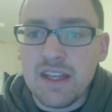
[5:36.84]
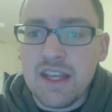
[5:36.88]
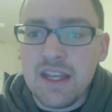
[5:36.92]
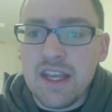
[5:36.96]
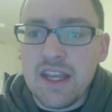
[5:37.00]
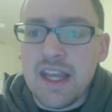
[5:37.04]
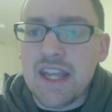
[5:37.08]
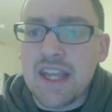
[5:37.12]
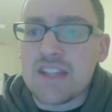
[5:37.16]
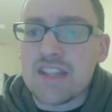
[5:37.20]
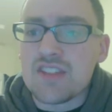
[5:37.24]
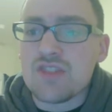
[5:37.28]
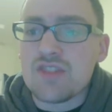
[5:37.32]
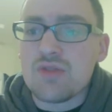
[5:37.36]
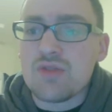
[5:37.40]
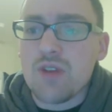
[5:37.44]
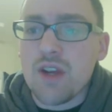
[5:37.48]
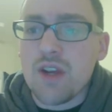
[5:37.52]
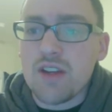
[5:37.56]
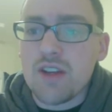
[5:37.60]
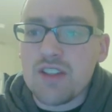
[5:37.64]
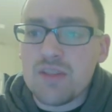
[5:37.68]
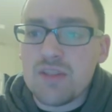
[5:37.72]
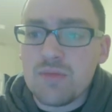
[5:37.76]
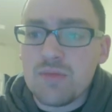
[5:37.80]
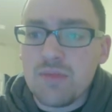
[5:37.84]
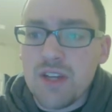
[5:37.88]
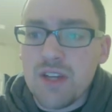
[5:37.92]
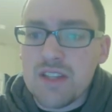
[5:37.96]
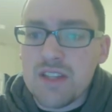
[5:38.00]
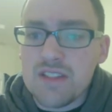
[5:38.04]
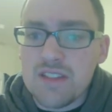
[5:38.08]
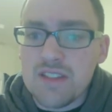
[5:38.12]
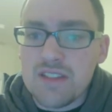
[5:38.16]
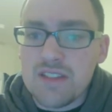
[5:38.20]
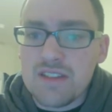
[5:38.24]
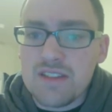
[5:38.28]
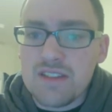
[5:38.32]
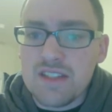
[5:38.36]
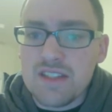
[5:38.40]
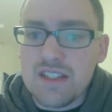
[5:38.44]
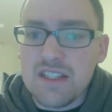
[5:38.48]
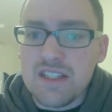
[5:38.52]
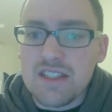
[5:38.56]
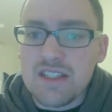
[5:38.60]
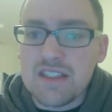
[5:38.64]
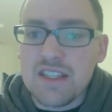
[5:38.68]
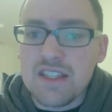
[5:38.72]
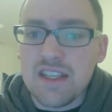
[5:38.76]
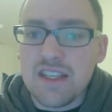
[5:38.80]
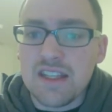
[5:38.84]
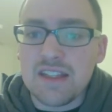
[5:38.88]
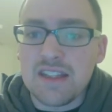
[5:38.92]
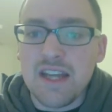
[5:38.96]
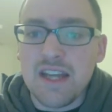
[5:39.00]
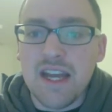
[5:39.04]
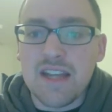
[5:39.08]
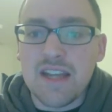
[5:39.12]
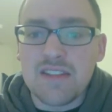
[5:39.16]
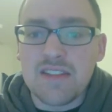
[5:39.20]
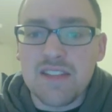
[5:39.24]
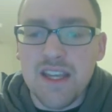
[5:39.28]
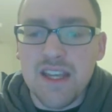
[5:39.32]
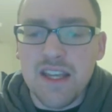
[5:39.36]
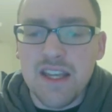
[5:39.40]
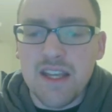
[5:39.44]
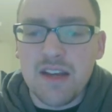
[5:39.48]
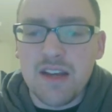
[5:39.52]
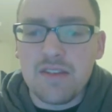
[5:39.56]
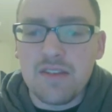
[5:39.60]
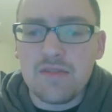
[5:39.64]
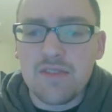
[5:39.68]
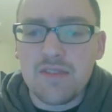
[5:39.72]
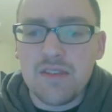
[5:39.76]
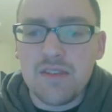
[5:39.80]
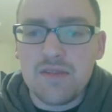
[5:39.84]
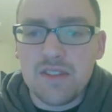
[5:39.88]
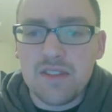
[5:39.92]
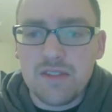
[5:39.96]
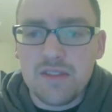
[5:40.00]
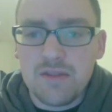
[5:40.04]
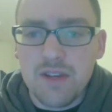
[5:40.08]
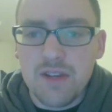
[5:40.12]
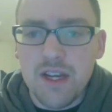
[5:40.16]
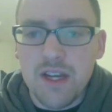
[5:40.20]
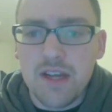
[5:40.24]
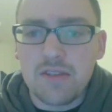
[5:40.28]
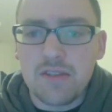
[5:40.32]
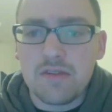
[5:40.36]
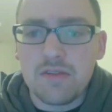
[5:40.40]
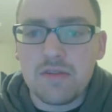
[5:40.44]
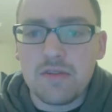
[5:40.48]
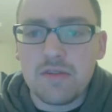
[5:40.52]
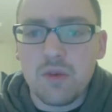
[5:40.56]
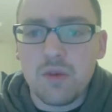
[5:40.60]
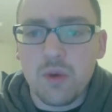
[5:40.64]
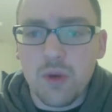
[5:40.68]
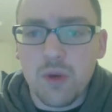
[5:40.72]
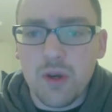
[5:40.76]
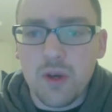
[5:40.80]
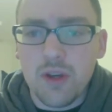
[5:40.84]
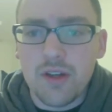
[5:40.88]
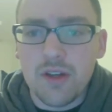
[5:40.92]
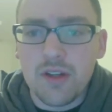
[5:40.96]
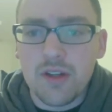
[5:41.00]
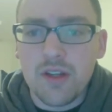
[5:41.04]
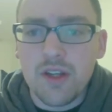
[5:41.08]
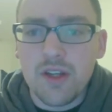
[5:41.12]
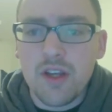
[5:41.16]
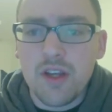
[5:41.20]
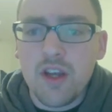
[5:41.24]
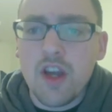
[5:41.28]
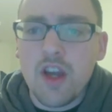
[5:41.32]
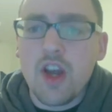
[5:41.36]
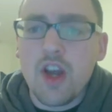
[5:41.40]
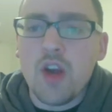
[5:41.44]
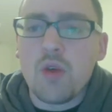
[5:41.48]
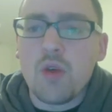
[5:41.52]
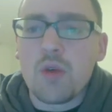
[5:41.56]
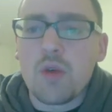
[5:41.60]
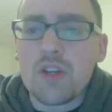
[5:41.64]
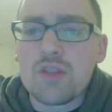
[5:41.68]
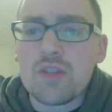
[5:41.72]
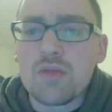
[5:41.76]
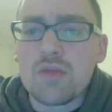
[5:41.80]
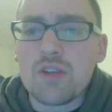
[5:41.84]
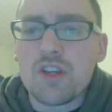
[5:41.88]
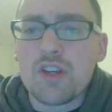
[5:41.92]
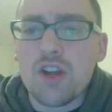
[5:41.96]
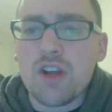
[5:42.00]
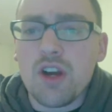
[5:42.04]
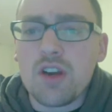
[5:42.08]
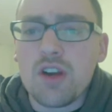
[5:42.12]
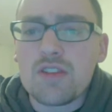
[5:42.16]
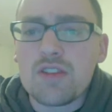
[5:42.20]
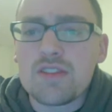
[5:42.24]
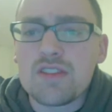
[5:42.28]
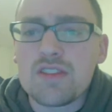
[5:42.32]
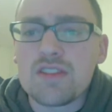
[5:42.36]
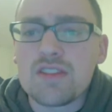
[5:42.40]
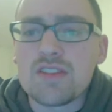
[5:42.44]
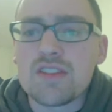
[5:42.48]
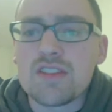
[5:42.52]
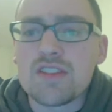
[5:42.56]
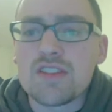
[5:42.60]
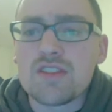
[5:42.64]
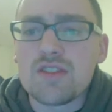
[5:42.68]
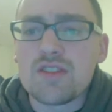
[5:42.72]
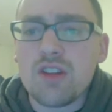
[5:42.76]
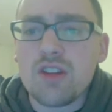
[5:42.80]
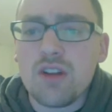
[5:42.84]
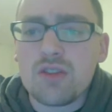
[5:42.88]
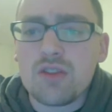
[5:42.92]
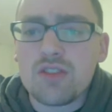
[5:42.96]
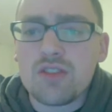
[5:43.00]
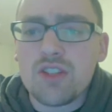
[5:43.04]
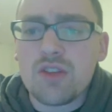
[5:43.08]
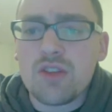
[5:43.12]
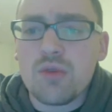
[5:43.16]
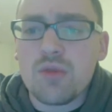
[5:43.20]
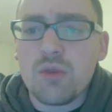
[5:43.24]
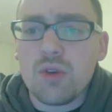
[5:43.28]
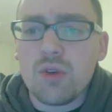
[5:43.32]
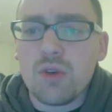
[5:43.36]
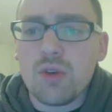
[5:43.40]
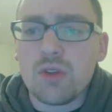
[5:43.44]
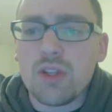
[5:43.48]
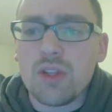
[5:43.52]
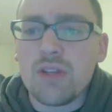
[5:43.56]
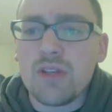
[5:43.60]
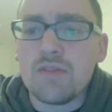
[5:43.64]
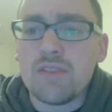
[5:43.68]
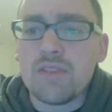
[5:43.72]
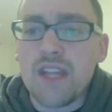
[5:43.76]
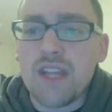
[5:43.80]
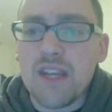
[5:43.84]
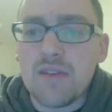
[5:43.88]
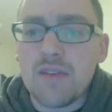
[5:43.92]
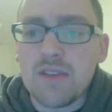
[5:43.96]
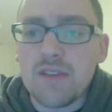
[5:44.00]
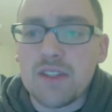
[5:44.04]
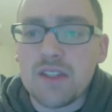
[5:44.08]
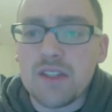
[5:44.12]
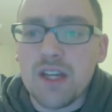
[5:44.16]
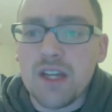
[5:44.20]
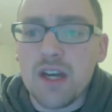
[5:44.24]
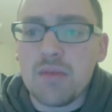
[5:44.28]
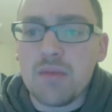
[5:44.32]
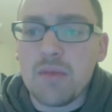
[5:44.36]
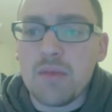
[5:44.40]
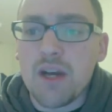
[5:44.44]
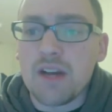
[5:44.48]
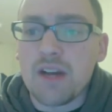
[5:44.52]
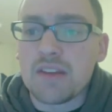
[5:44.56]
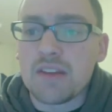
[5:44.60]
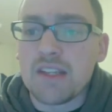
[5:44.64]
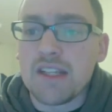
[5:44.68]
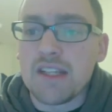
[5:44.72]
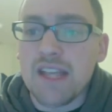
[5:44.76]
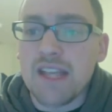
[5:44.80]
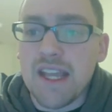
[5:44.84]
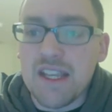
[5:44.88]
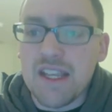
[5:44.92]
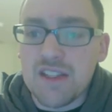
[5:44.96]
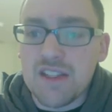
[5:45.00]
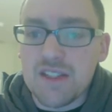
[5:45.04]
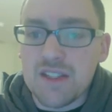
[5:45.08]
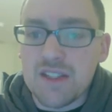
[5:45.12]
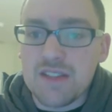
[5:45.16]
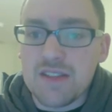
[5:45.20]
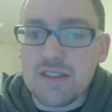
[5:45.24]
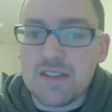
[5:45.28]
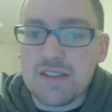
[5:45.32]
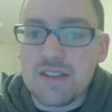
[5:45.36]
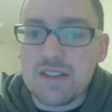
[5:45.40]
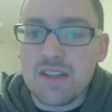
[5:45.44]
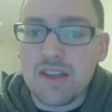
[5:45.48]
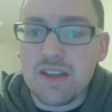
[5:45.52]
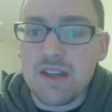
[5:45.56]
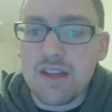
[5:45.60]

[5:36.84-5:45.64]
Its strongest presence is in Isaiah 55:4, which regards the nostalgic role of David among the nations.